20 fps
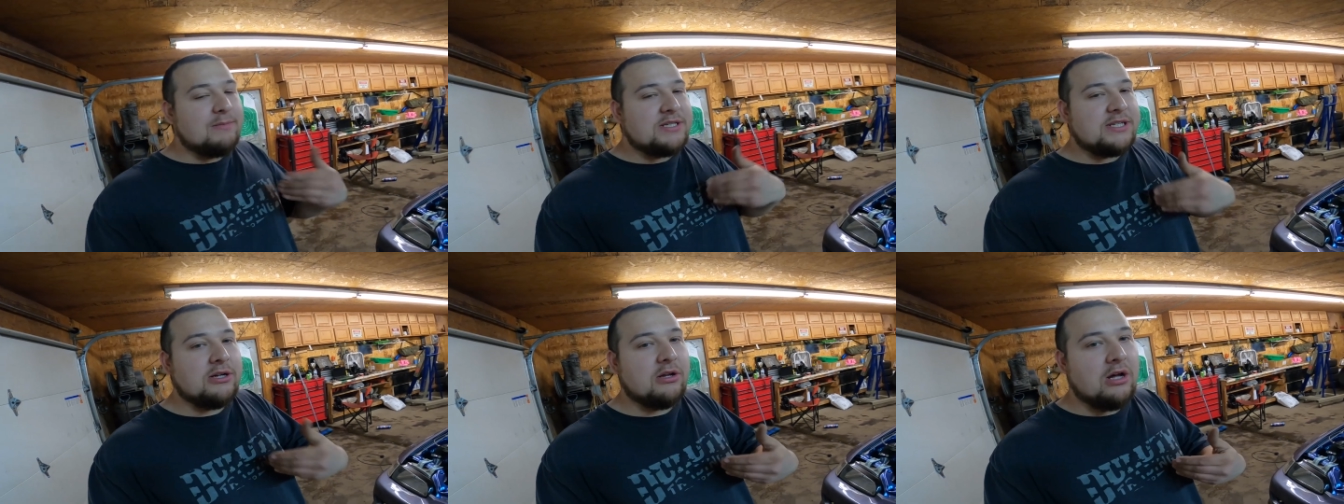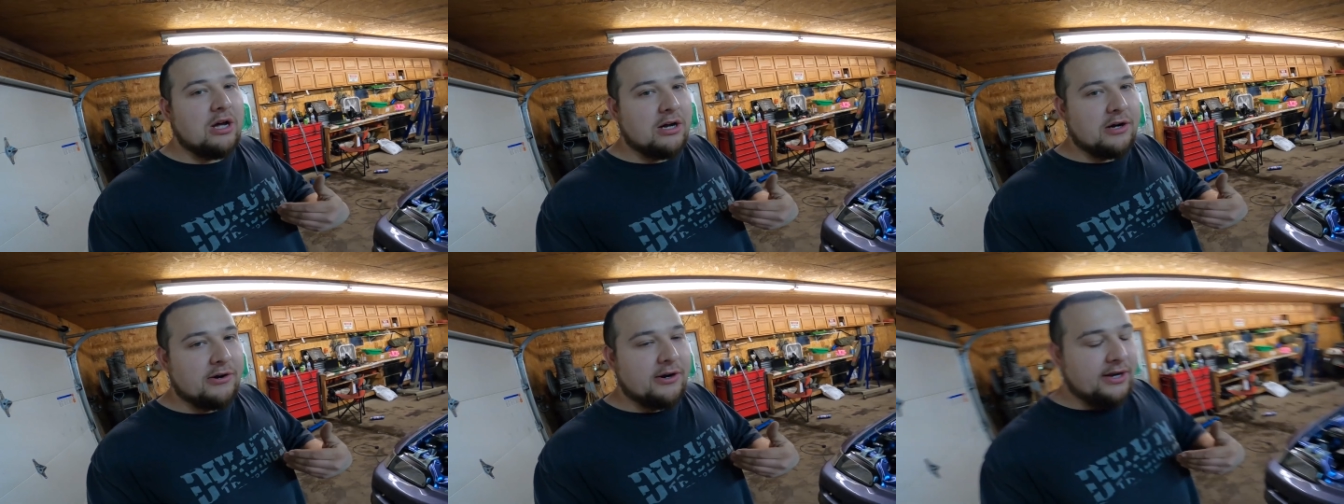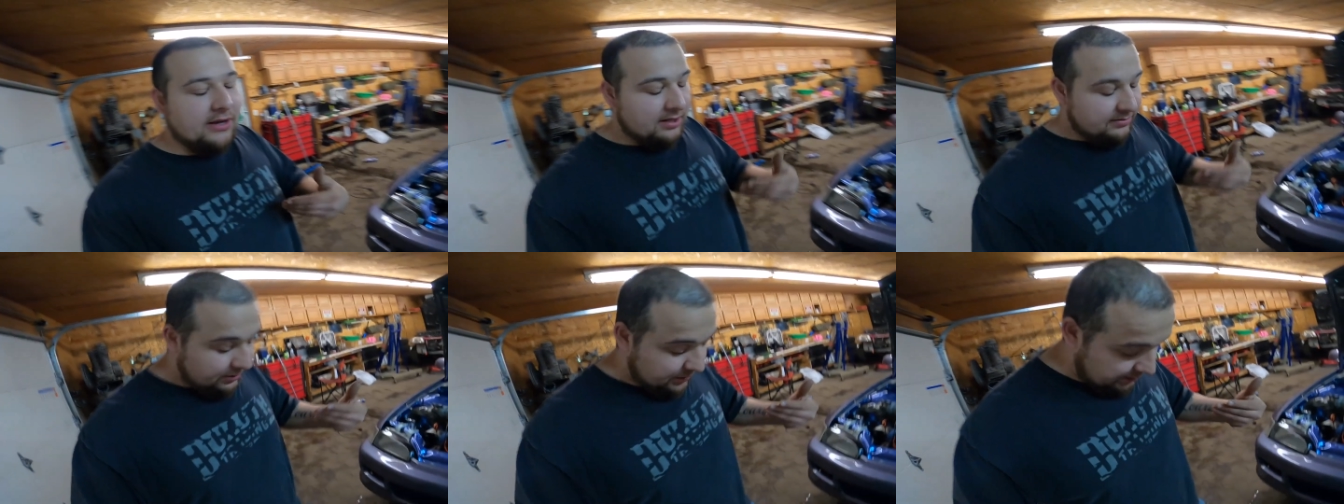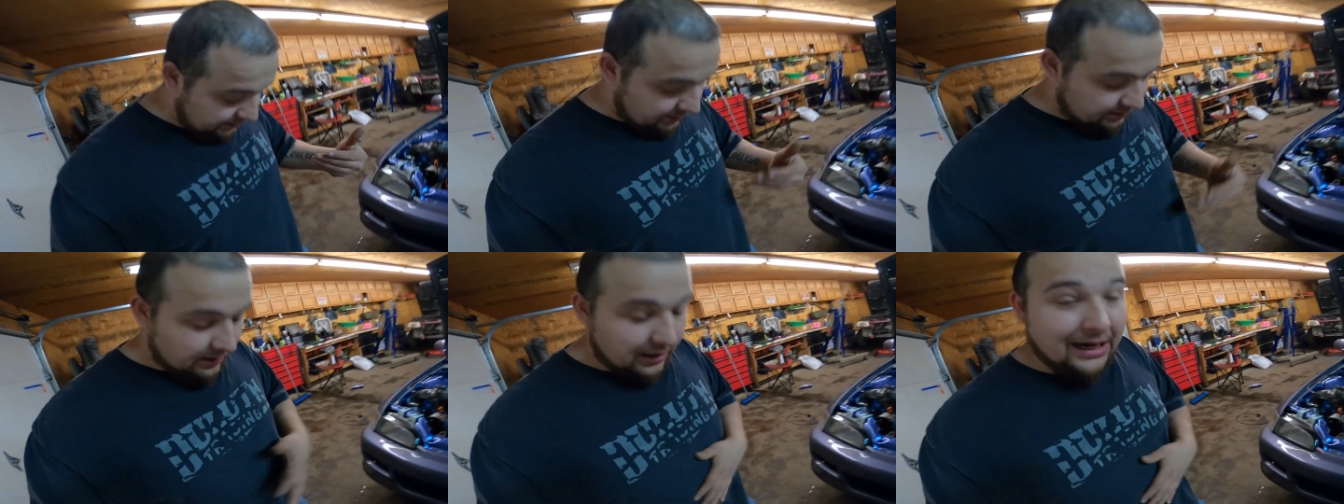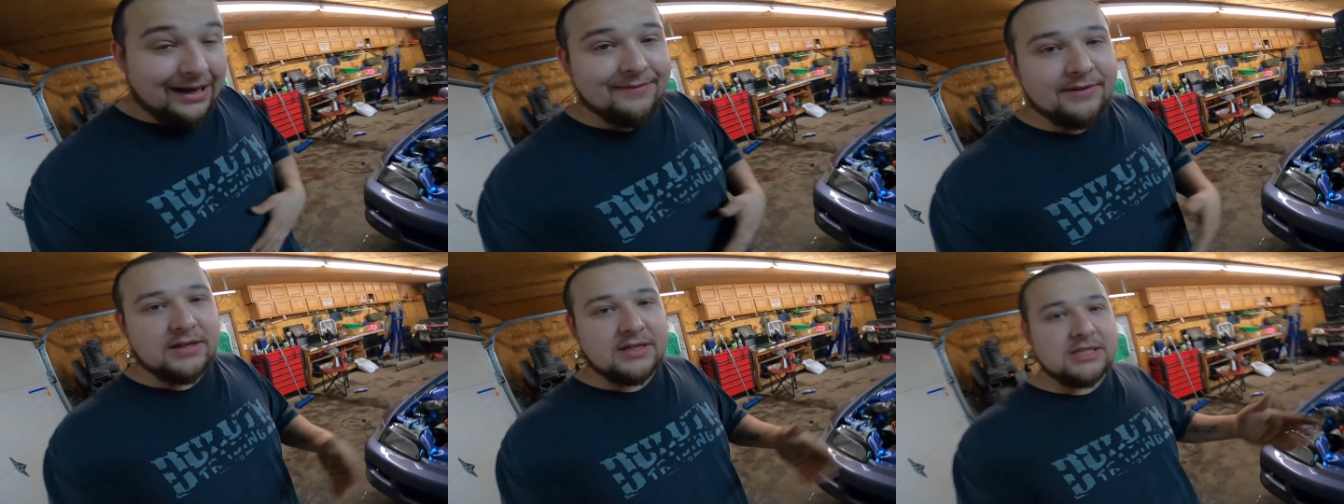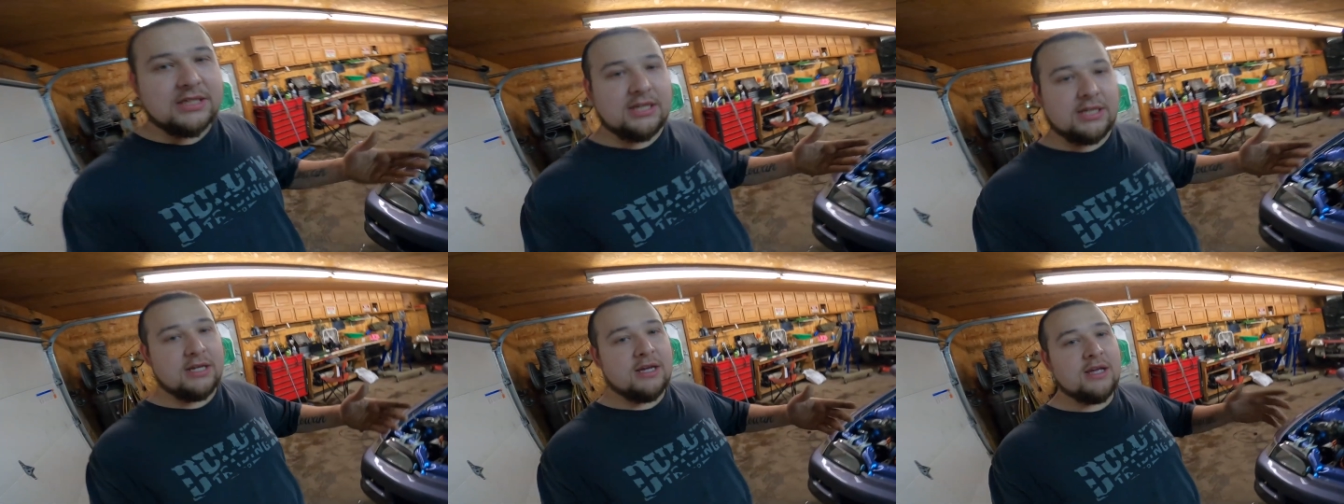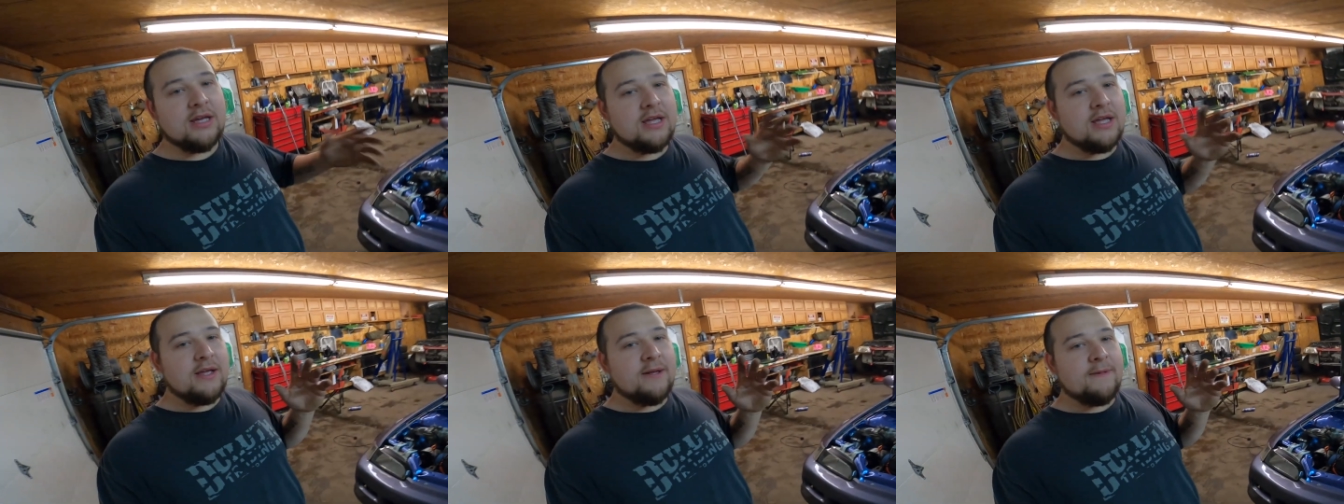I'm still hungry, obviously.